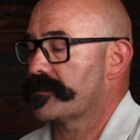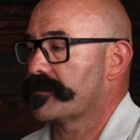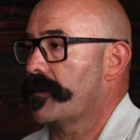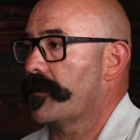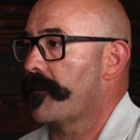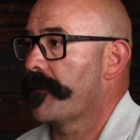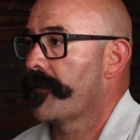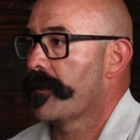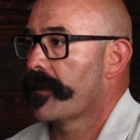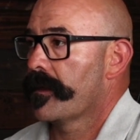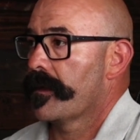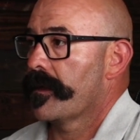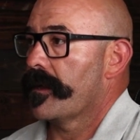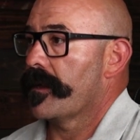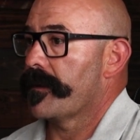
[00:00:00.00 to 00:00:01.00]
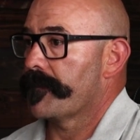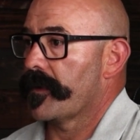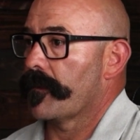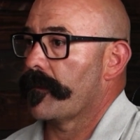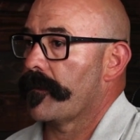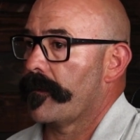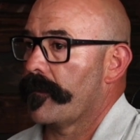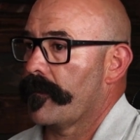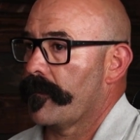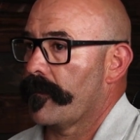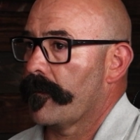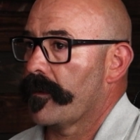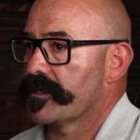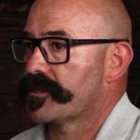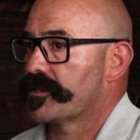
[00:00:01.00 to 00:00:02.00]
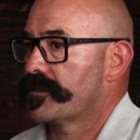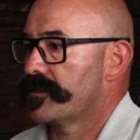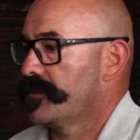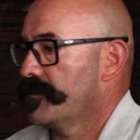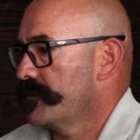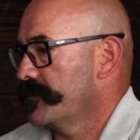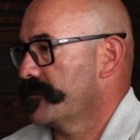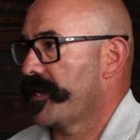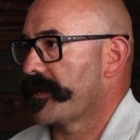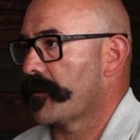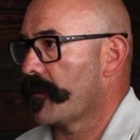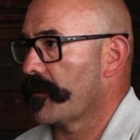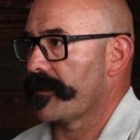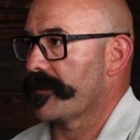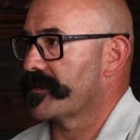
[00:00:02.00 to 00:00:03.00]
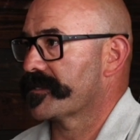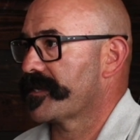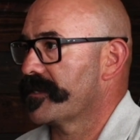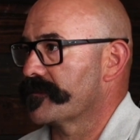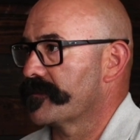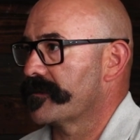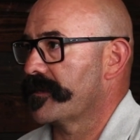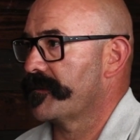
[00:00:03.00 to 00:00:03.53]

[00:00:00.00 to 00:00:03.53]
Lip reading: So, but once you take a hold of the schedule,